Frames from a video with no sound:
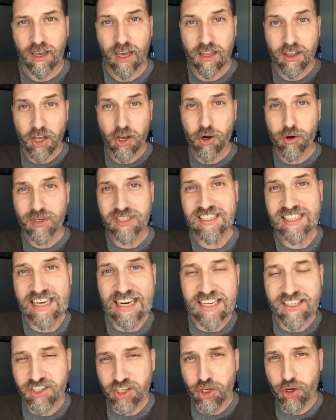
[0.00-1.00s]
Hello, in
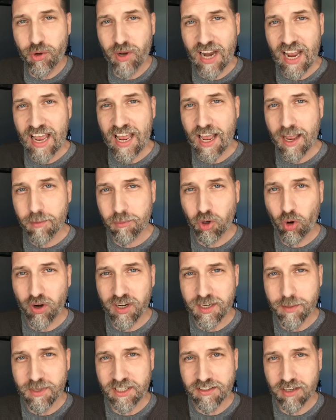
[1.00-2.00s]
today's Q&A, I'm
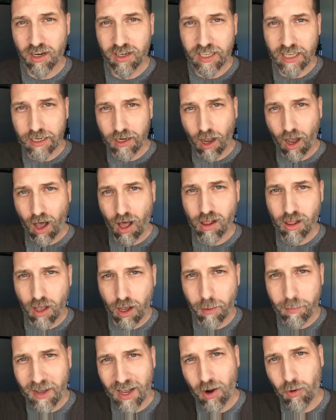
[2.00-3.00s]
going to be talking
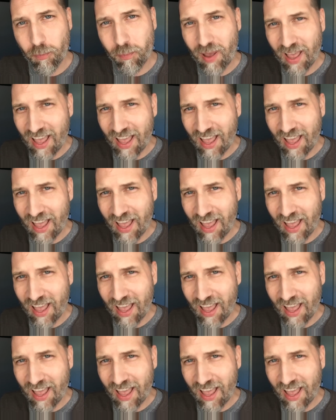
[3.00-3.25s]
all about